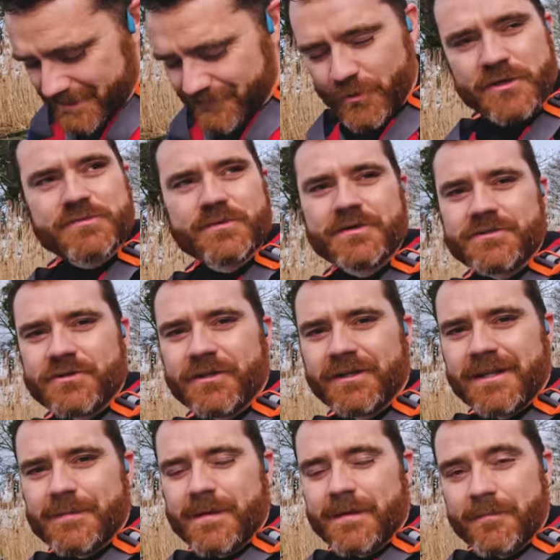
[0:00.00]
then, I've always wanted to do
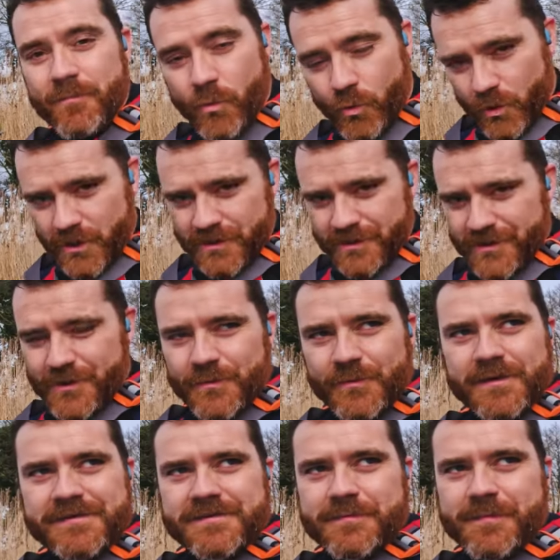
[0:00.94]
a little bit more
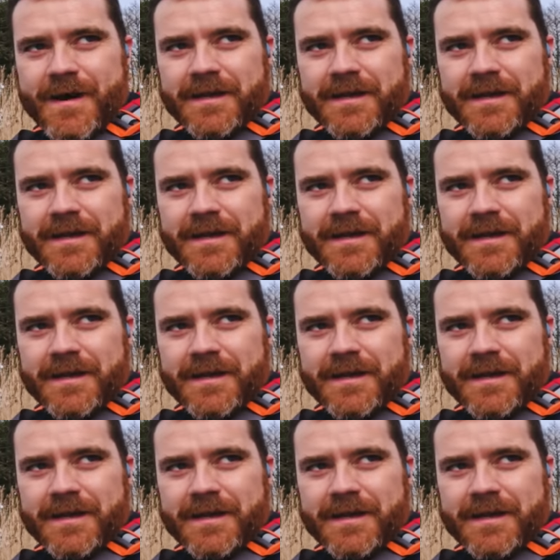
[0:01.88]
with the